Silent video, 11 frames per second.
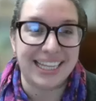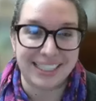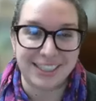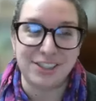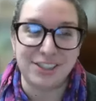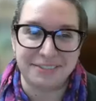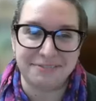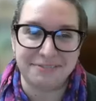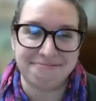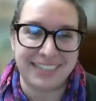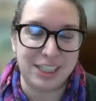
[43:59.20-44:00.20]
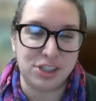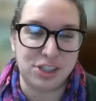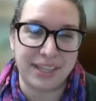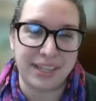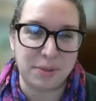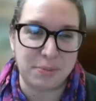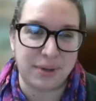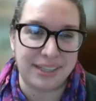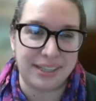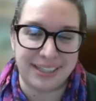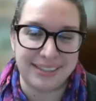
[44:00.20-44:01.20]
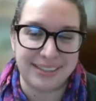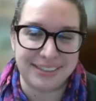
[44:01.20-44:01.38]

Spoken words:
so. And enjoying the process.